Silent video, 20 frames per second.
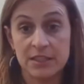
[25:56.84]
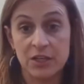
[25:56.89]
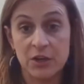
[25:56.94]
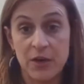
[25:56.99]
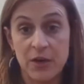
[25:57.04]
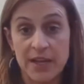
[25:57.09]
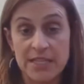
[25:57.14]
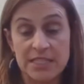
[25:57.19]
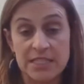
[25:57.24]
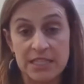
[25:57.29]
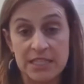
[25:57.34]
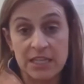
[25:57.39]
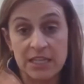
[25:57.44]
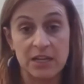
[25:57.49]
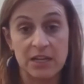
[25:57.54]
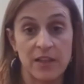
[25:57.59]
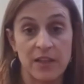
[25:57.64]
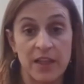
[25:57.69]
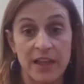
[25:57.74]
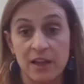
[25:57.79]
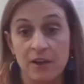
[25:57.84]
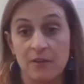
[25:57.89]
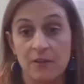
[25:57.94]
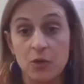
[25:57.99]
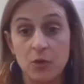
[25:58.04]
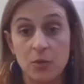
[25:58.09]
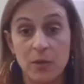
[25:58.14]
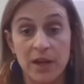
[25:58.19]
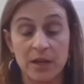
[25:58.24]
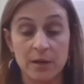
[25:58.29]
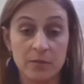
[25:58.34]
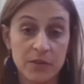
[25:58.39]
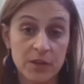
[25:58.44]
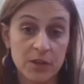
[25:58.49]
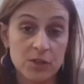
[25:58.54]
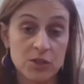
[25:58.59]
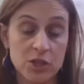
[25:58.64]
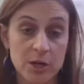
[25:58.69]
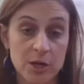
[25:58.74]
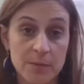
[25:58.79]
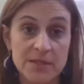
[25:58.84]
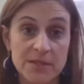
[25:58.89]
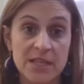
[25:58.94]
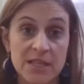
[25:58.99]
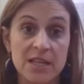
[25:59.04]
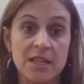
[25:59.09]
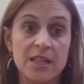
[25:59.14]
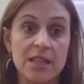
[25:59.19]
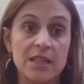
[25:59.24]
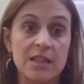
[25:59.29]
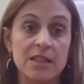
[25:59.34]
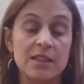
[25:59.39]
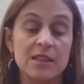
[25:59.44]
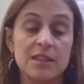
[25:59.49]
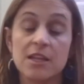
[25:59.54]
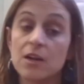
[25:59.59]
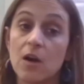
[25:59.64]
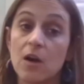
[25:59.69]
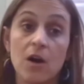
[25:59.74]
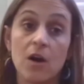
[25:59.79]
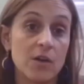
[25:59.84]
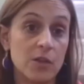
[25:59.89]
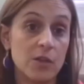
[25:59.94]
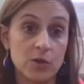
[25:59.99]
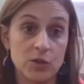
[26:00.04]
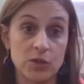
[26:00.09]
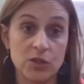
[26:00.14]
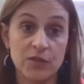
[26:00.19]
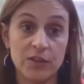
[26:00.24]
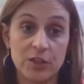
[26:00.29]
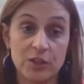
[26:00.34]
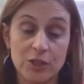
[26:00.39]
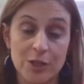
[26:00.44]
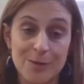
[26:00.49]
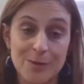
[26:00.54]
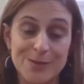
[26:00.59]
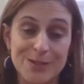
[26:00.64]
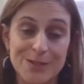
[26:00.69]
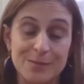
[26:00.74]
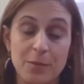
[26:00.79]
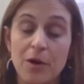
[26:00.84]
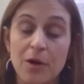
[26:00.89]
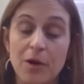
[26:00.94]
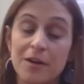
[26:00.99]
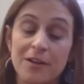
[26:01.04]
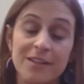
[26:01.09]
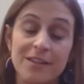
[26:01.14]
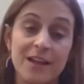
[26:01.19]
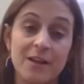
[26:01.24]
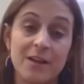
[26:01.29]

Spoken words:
I see in here like a few random field trips. There are those field trips, and part of